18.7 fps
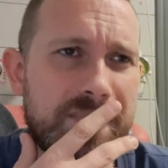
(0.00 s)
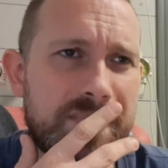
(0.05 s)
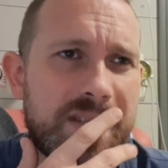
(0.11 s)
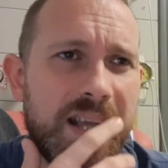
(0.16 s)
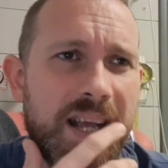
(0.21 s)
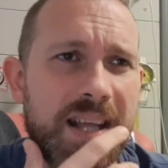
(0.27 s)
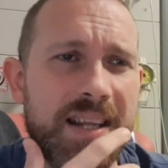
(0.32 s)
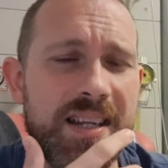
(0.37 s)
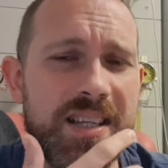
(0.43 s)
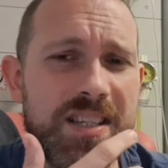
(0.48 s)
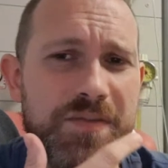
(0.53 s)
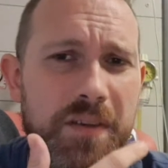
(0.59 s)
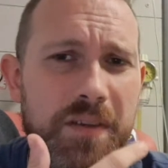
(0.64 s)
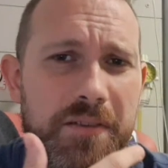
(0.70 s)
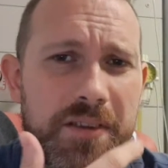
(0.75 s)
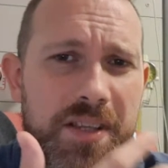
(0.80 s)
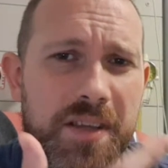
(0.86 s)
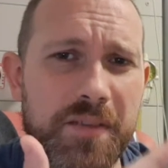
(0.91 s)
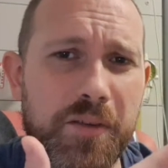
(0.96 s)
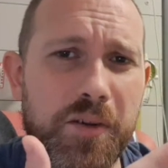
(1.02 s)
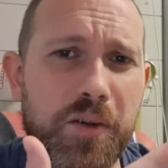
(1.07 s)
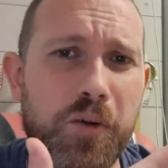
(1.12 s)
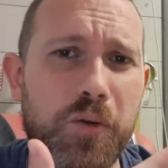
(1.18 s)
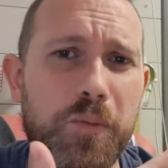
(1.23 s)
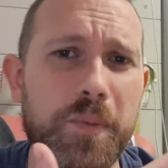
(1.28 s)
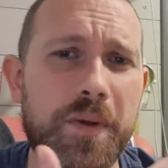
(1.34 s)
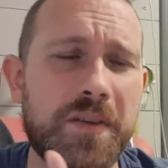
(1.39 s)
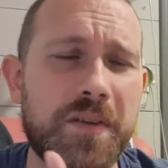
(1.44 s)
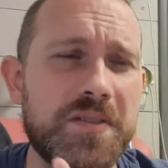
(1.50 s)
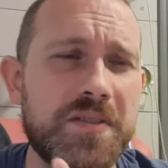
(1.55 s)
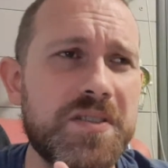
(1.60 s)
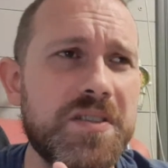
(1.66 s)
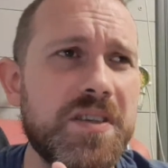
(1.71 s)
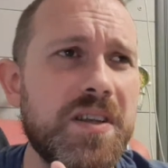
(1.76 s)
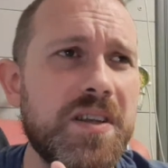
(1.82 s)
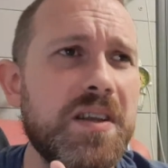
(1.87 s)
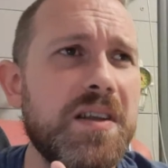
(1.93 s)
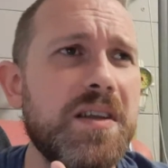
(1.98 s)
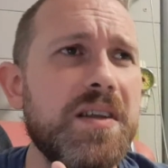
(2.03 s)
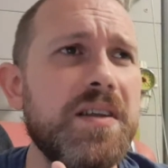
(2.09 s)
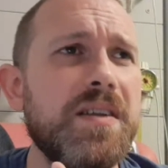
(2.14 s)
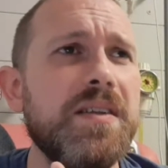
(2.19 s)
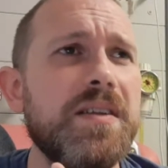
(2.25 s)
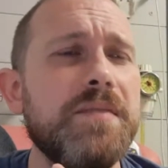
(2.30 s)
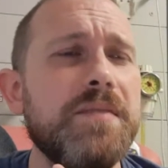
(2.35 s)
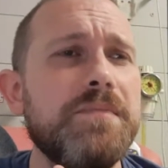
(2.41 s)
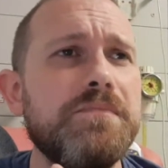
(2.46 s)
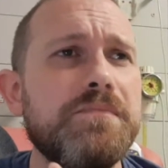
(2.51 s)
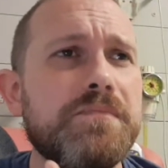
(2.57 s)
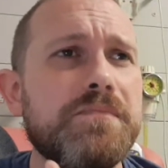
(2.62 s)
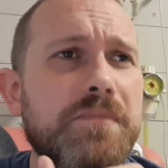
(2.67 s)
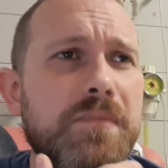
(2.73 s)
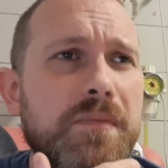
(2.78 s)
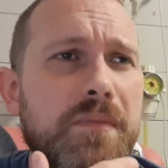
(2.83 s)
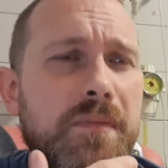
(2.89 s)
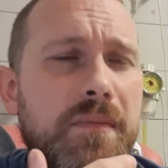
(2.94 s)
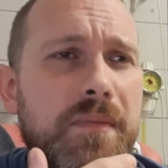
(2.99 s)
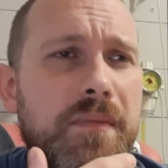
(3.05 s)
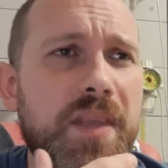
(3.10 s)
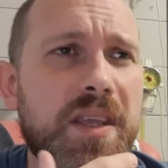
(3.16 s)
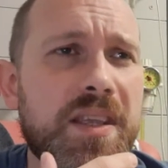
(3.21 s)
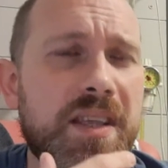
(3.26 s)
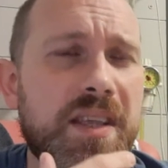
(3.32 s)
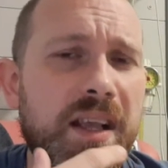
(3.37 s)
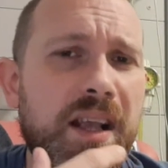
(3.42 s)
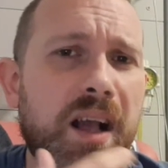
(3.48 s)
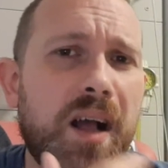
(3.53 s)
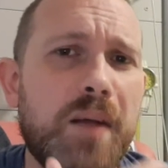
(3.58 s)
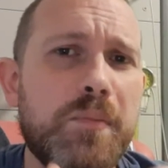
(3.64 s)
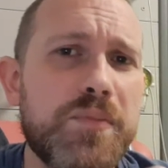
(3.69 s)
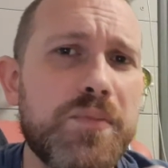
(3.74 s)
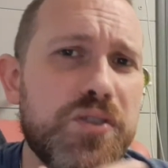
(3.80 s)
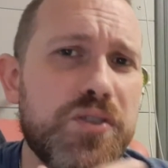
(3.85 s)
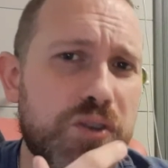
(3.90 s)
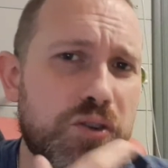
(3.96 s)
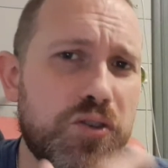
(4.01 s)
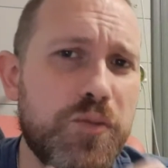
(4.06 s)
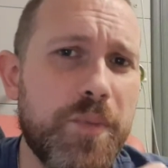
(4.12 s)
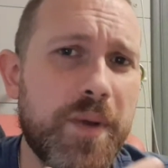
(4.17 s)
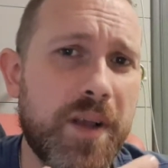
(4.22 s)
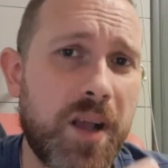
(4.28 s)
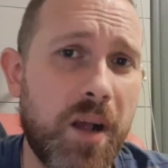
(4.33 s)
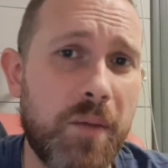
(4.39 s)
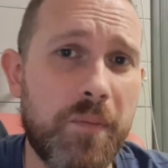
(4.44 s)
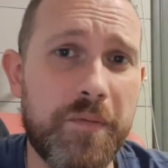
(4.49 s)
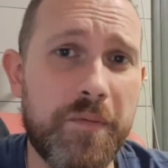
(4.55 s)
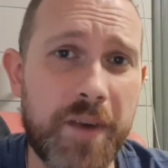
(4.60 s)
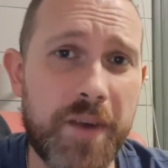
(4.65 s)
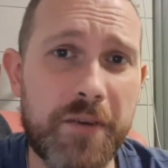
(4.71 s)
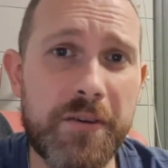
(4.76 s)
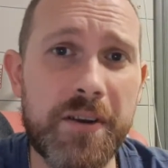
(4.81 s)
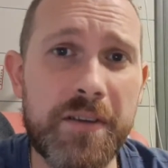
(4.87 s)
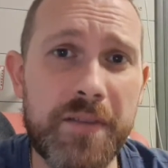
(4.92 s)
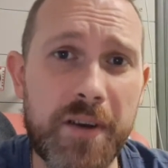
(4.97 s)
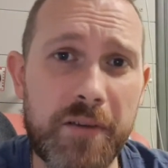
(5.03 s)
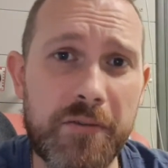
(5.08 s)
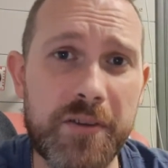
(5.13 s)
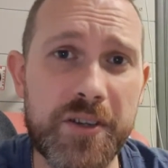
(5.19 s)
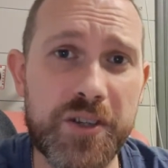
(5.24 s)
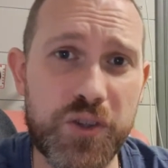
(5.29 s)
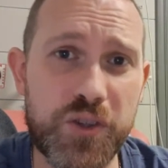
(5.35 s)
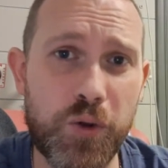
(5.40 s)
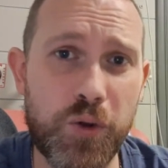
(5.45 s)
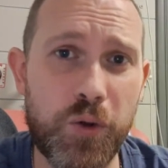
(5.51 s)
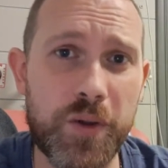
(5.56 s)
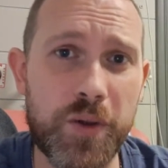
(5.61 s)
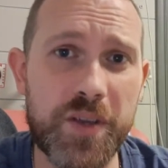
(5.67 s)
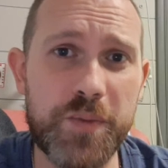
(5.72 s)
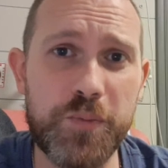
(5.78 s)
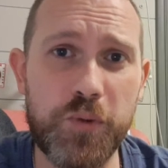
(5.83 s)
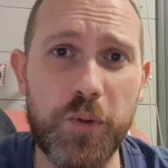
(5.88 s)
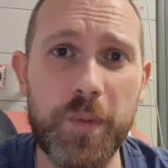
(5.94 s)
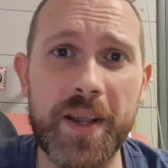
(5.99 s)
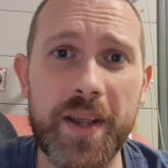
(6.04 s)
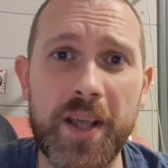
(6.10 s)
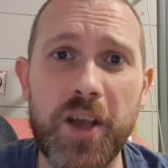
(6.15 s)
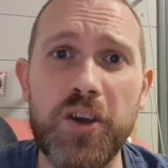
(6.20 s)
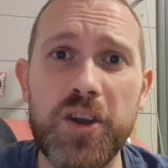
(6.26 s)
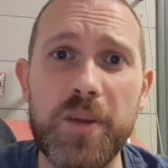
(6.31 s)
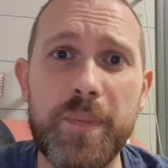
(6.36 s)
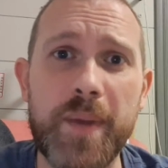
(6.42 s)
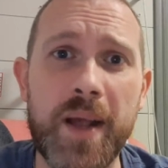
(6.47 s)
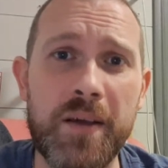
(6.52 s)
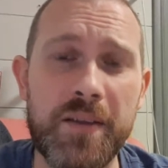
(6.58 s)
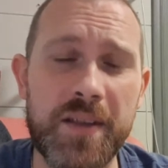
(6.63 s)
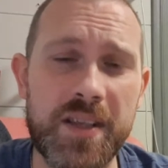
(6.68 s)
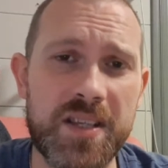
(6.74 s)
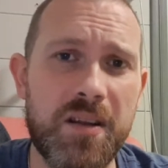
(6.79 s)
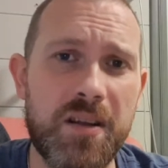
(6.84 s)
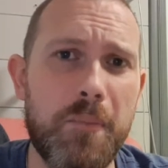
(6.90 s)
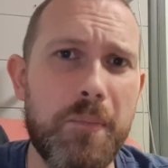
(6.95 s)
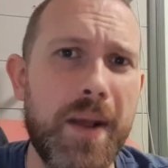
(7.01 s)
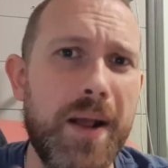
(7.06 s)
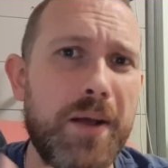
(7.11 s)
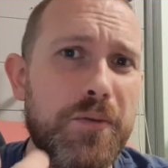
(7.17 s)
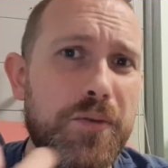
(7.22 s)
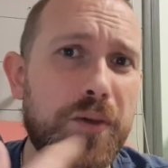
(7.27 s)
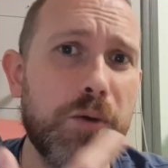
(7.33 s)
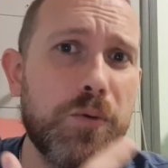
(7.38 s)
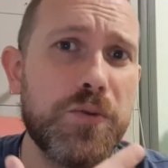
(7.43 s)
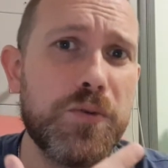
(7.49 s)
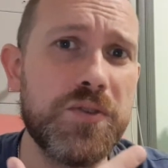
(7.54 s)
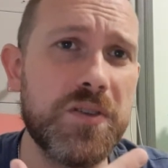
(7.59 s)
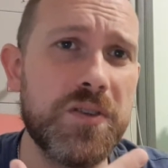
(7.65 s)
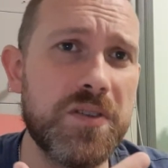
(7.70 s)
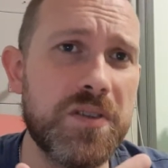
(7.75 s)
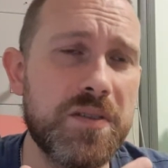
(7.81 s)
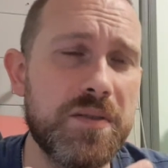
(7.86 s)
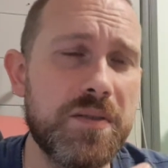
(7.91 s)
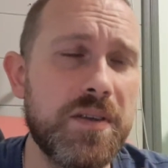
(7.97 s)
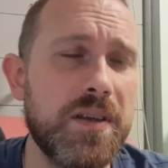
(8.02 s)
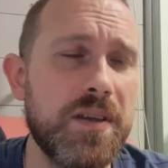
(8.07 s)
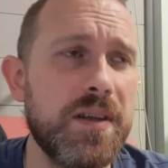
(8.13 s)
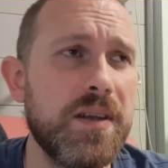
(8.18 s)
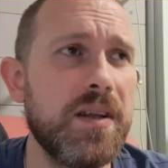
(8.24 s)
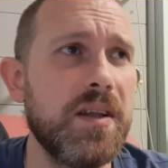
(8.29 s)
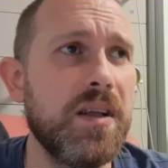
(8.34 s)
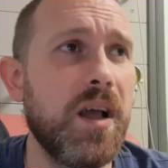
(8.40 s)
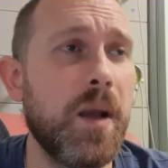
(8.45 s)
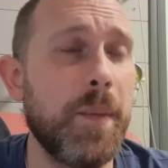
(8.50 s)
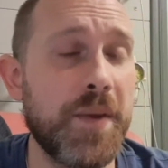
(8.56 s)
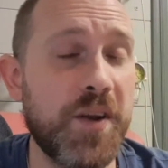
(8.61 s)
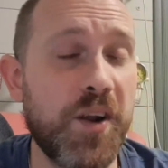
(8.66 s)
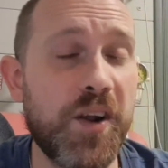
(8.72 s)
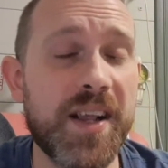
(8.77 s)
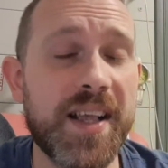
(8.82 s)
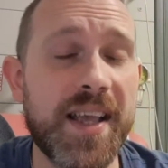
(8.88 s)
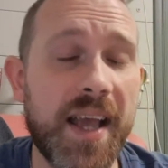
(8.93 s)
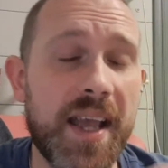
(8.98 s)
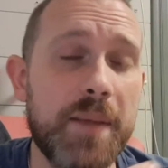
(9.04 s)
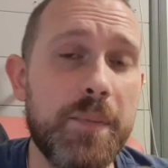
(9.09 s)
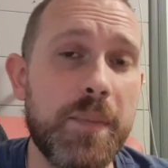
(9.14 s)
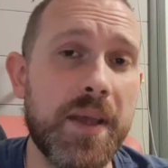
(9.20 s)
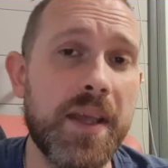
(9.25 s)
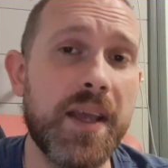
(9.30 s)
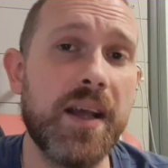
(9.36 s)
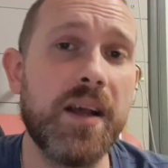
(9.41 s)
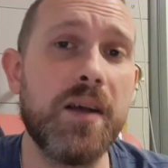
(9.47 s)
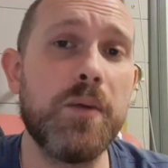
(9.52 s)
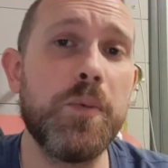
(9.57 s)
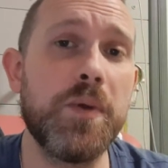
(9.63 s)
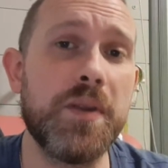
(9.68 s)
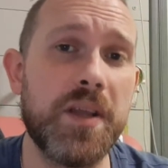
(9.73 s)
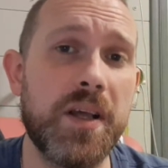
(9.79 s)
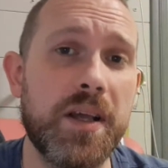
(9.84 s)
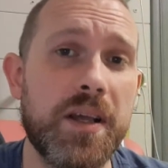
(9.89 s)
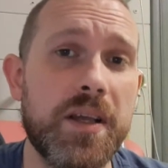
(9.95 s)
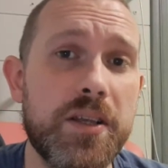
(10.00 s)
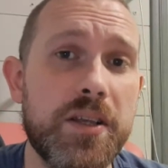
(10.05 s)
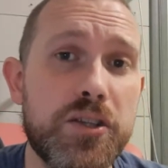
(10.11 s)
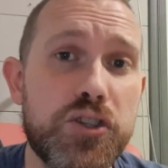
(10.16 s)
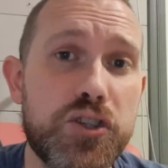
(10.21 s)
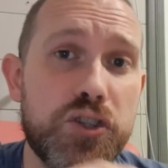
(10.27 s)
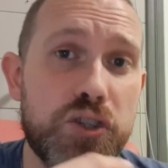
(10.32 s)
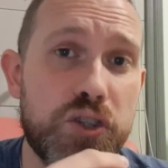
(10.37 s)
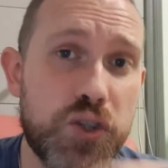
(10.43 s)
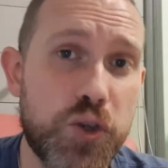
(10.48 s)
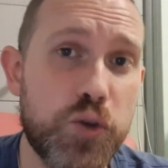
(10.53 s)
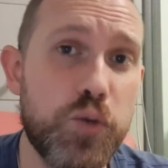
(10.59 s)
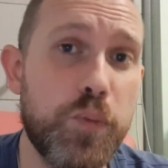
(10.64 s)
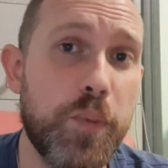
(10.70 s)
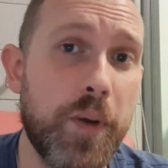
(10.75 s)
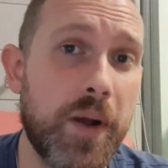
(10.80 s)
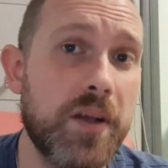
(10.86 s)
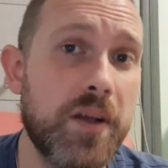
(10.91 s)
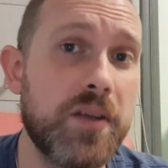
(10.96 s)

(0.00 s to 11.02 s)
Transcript: And it's very difficult because your gums do become very, very sore. You've probably heard about this, like mouth ulcers. mean, I came here with a super